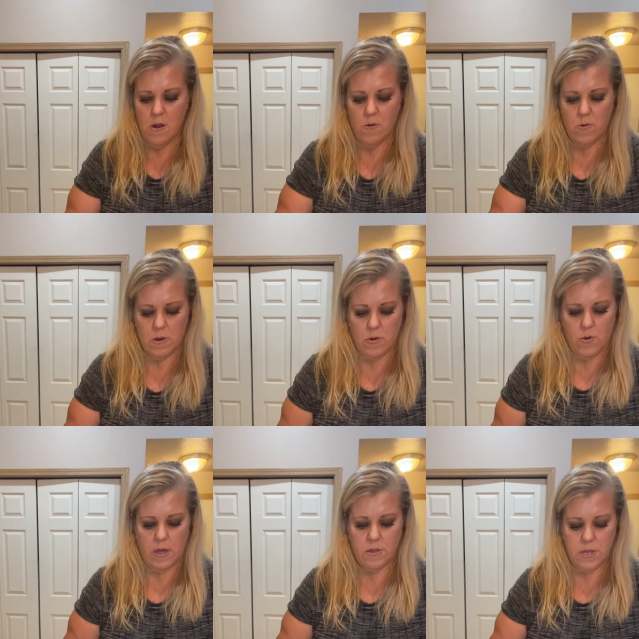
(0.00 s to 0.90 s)
we're
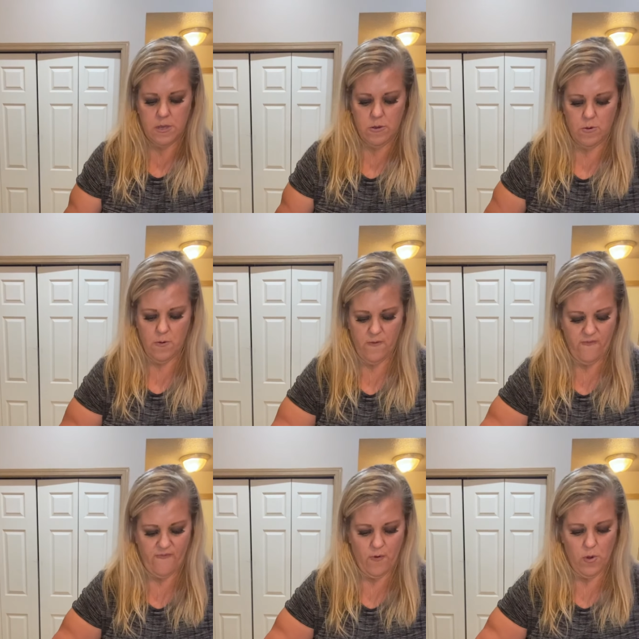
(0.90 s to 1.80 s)
going to
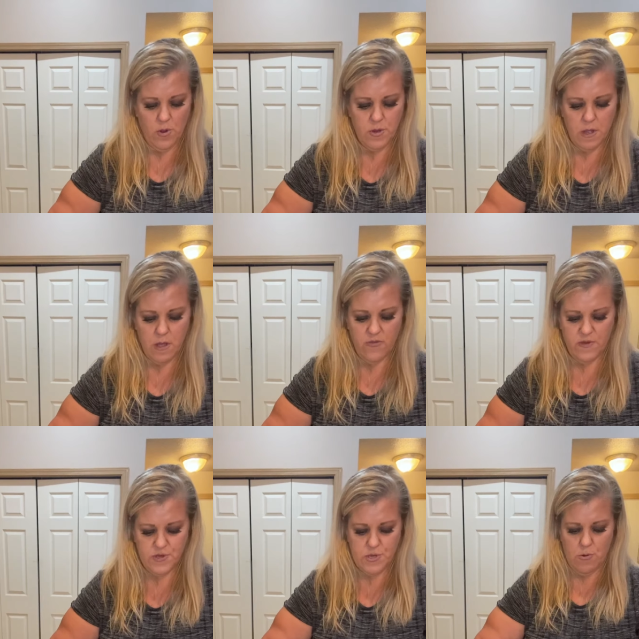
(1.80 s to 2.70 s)
fold
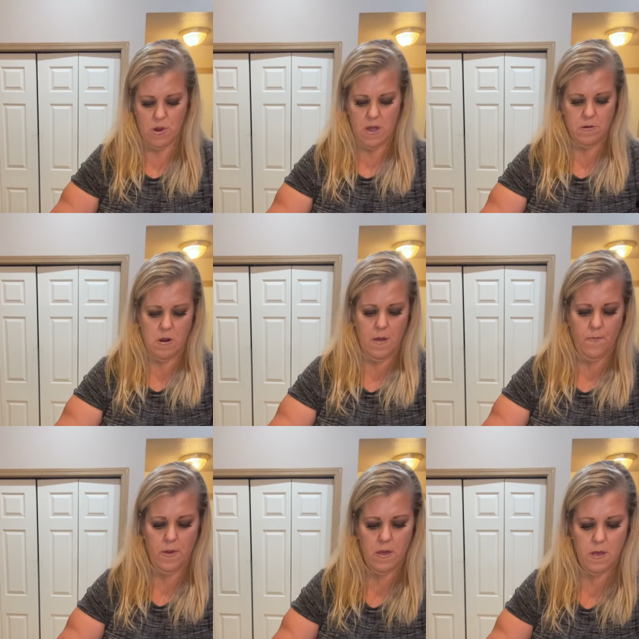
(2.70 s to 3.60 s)
the saran wrap,